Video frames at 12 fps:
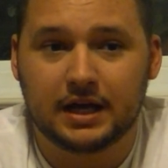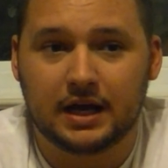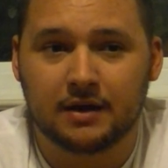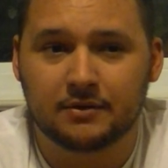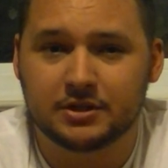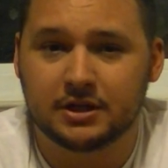
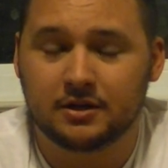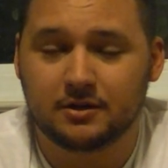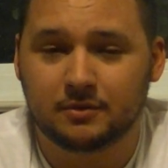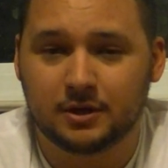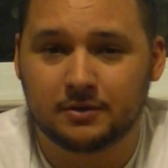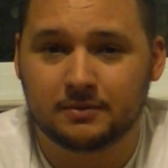I was like, oh,
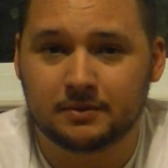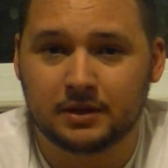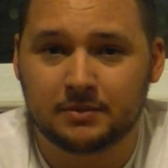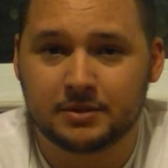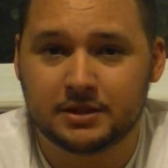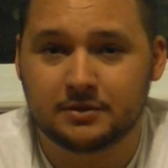well,
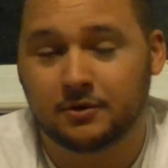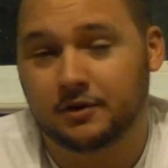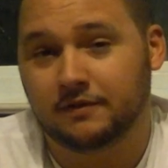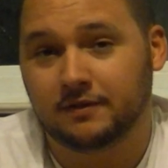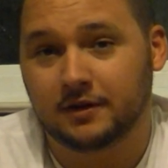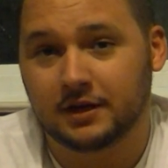let me see where the
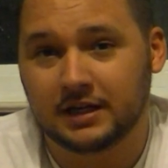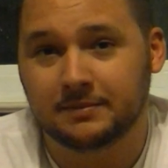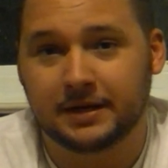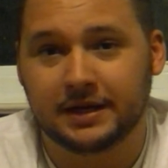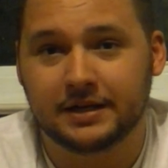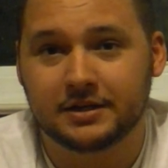fuck I'm
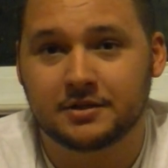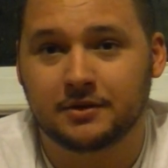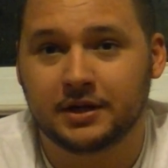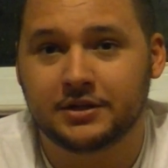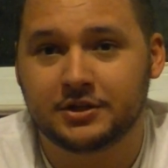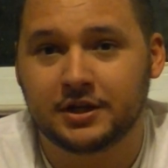at. So
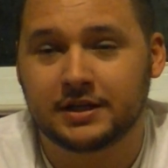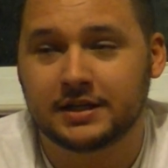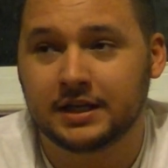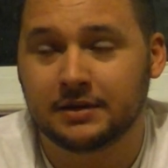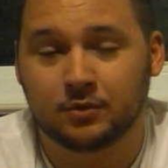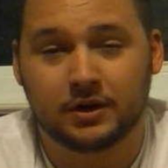I checked,
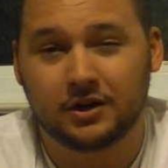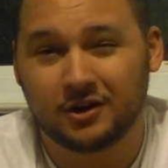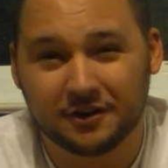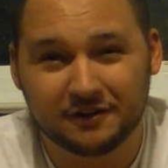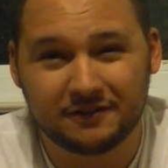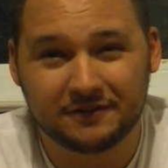and we're at
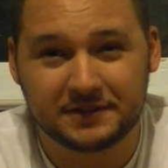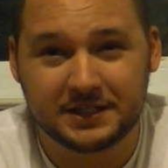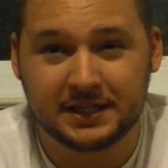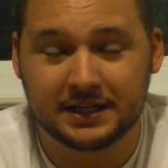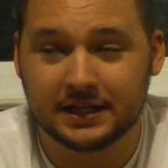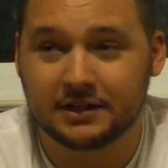
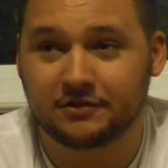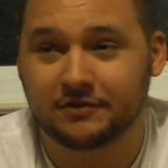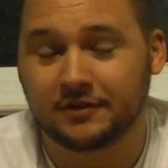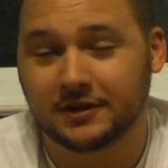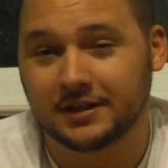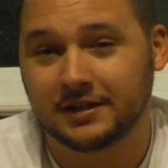115. That's
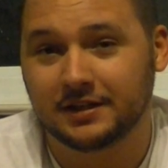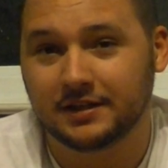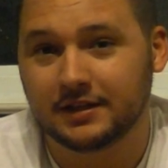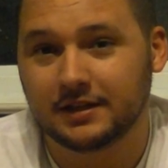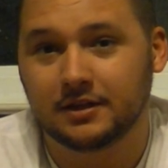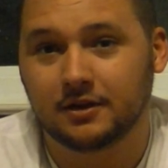fucking
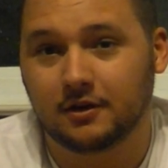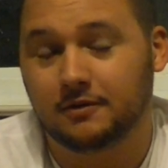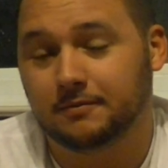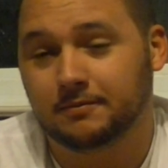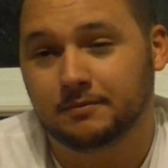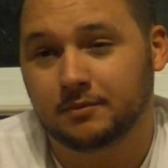
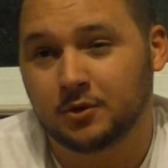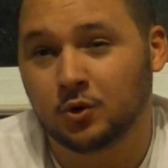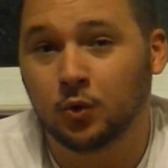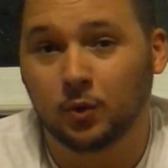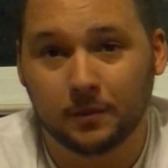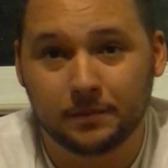
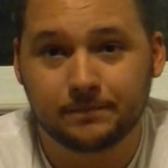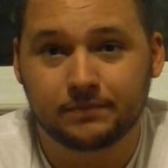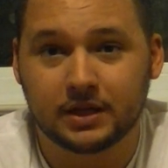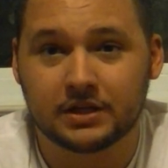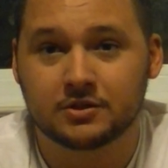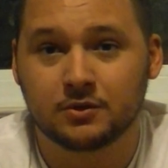cool.
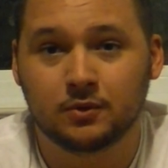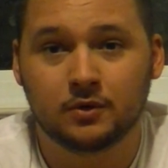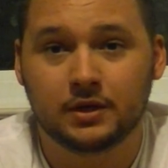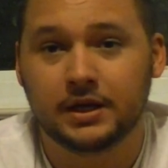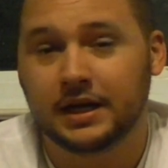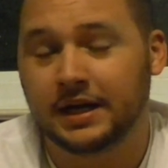That's
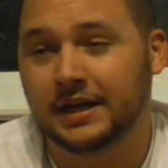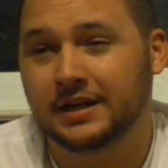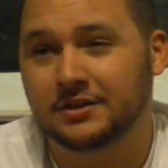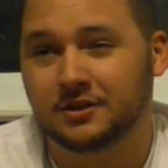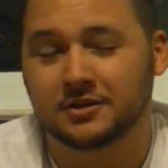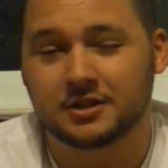cool, and
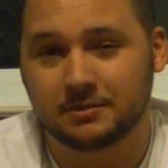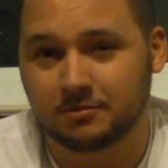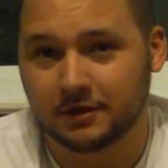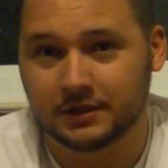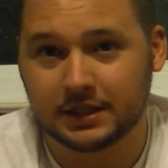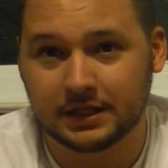it's also
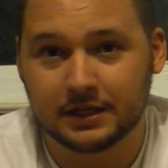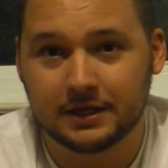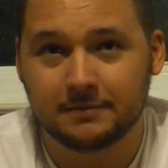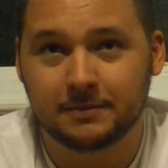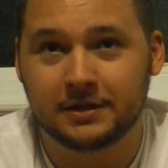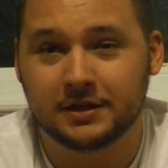depressing
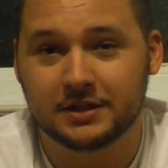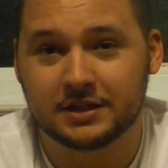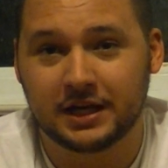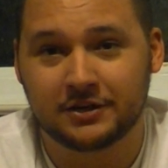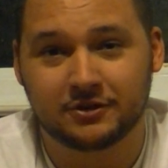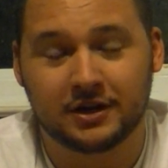because
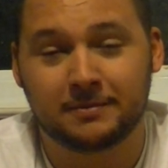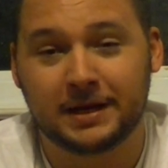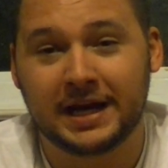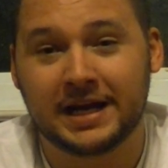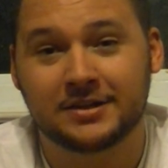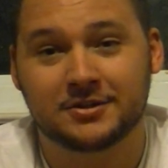I tried my
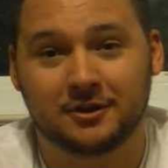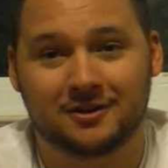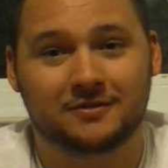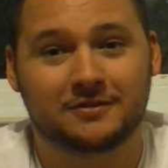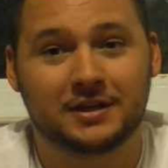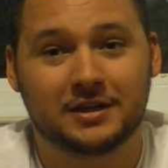ass
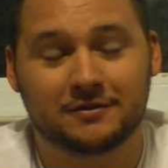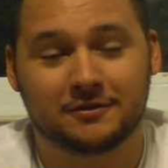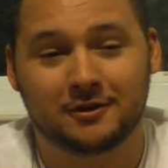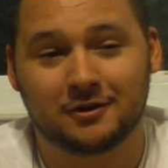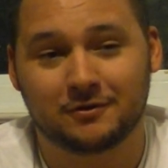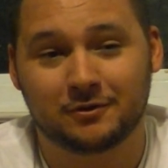off
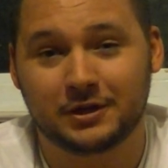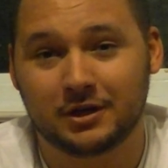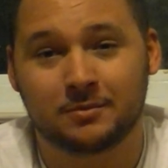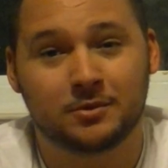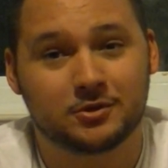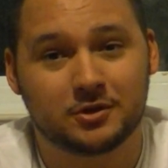for over
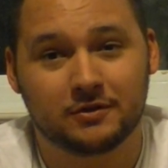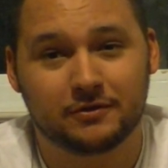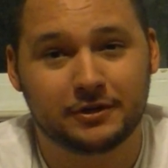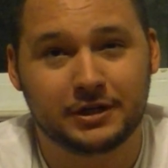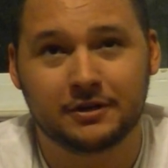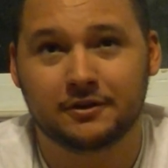almost
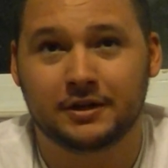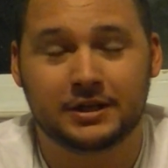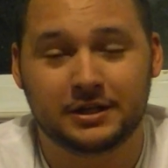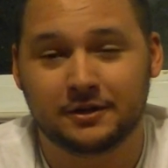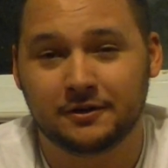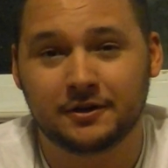over a year, a
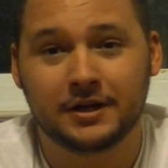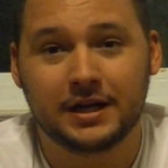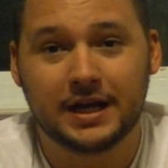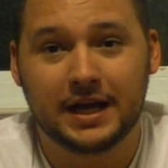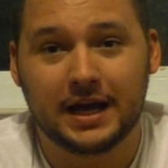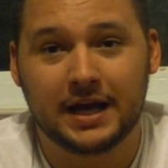year,
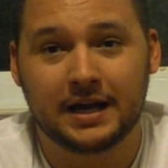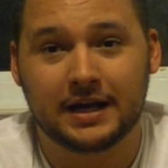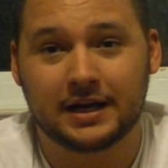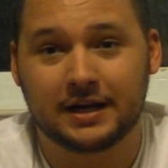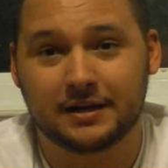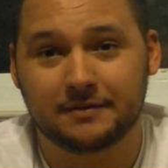and I
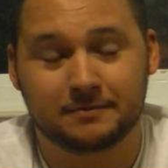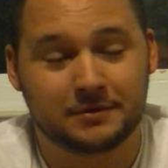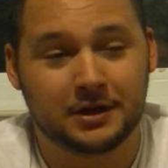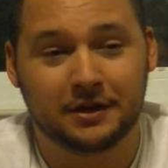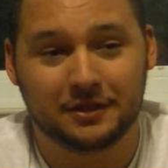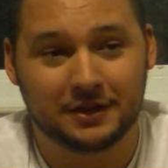got
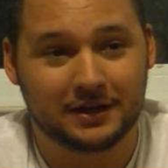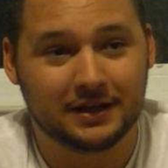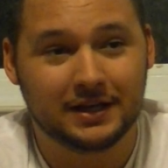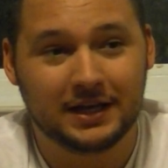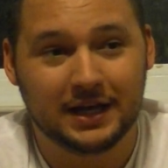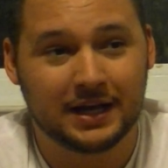nothing.
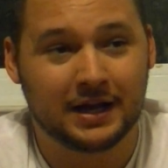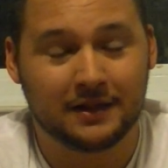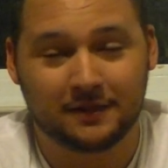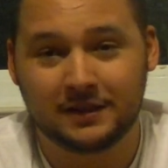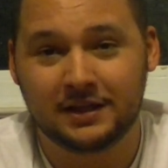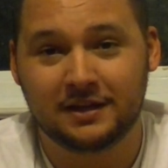And
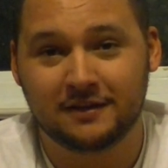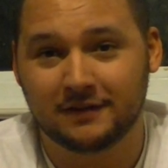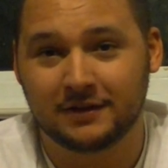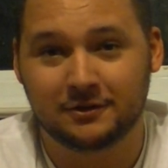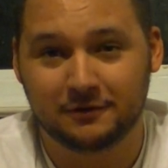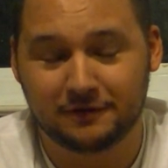I leave,
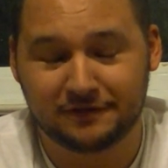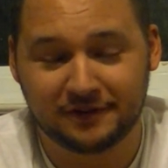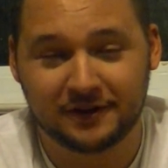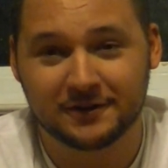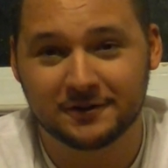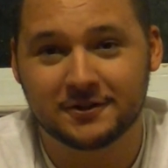and you
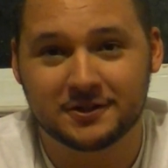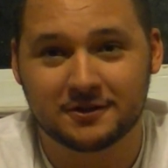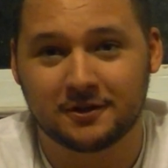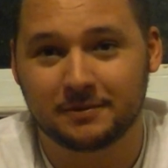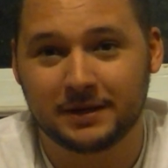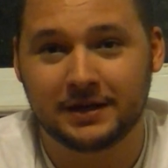fuckers
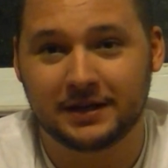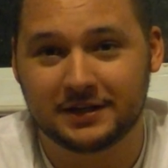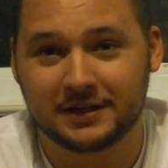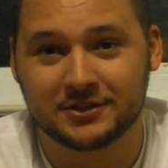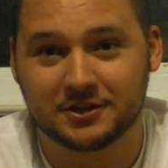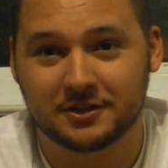start paying
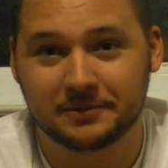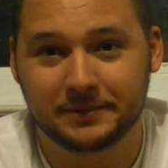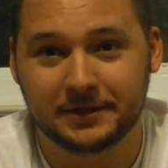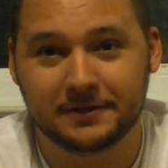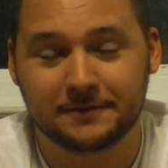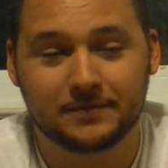attention to me.
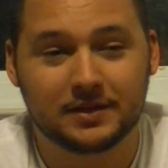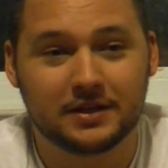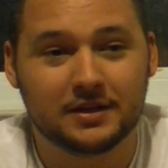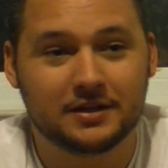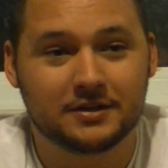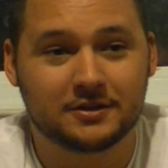
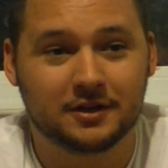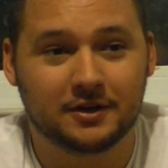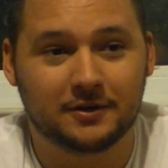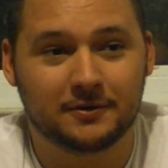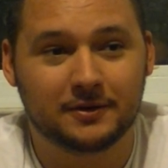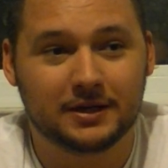
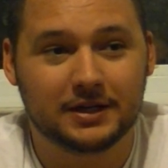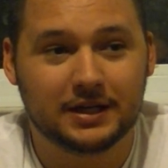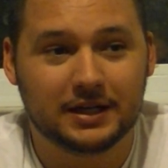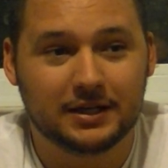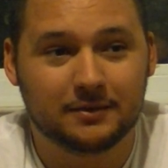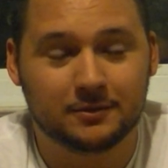So
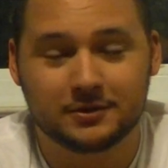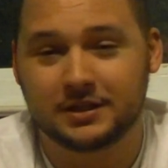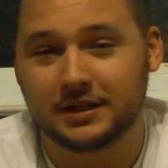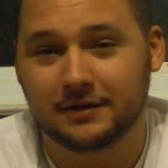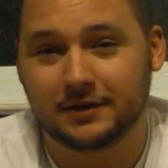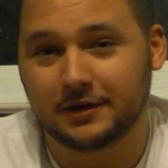we'll see
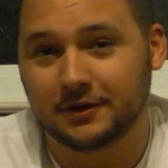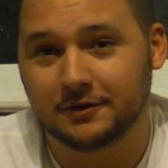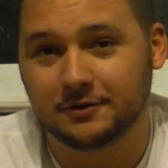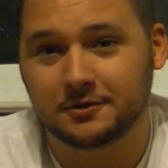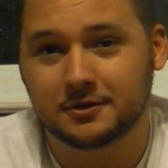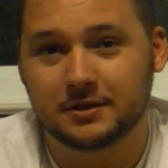how it
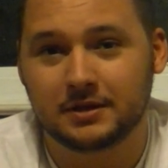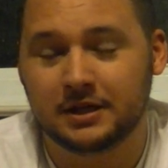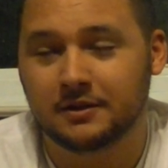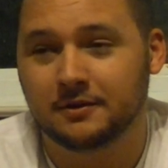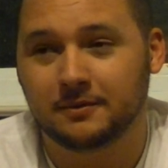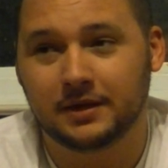goes.
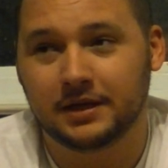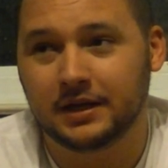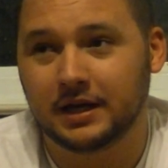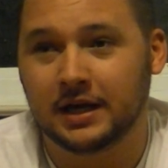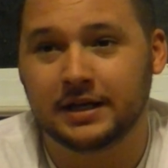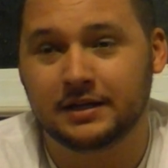Either way,
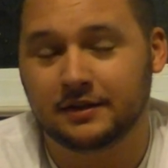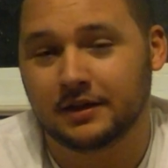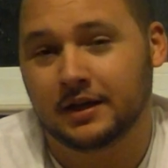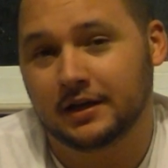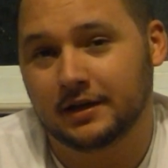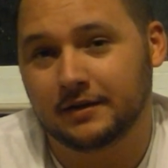I'm
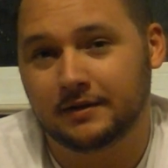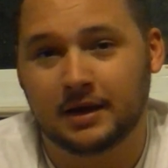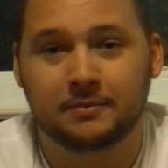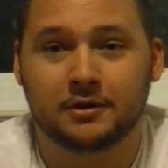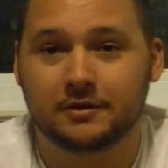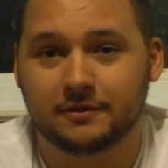
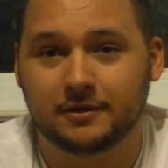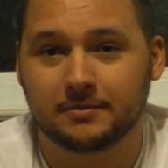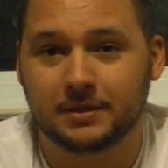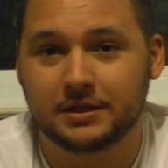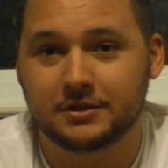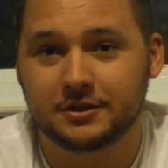I'm gonna fucking
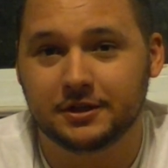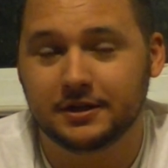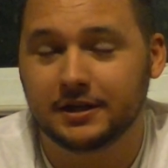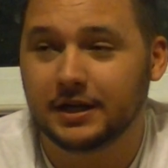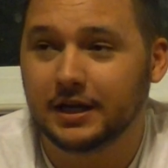make shit.